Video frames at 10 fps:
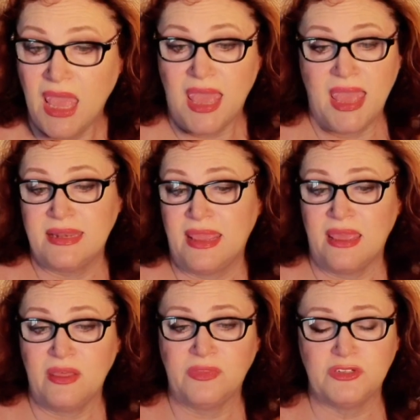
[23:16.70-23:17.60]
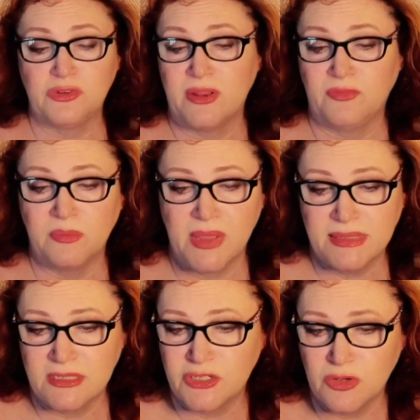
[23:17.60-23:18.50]
and now the dreadful
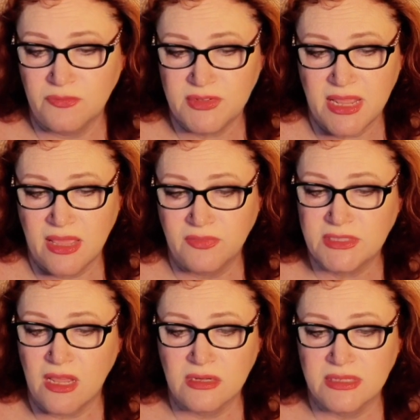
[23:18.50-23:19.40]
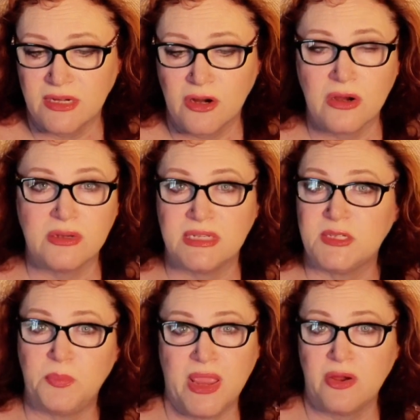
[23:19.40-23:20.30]
messenger of death tugged at her
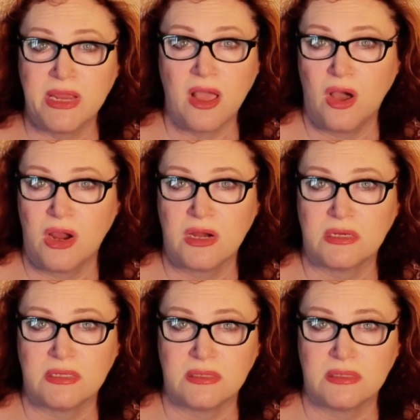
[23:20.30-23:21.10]
despairing heart.